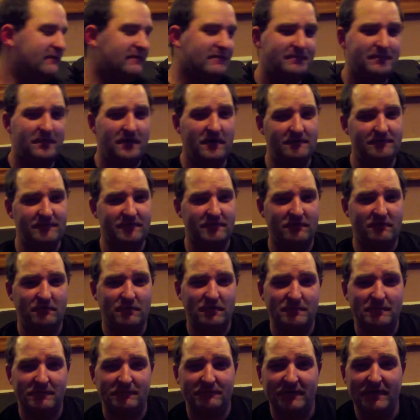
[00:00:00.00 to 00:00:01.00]
of your
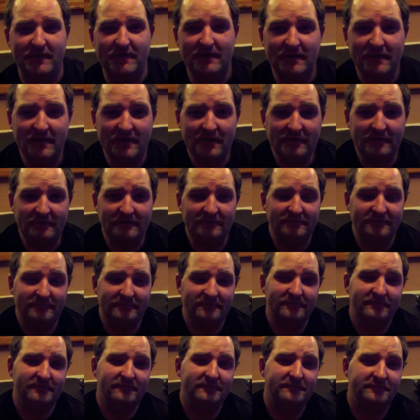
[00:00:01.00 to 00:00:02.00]
equipment that you need
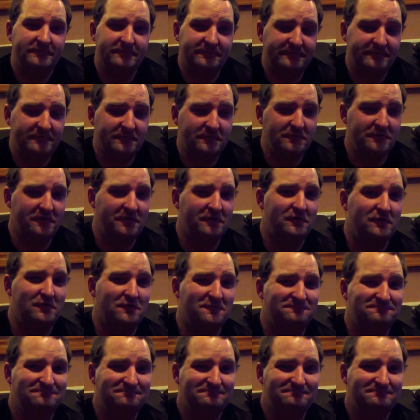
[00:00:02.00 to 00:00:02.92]
for your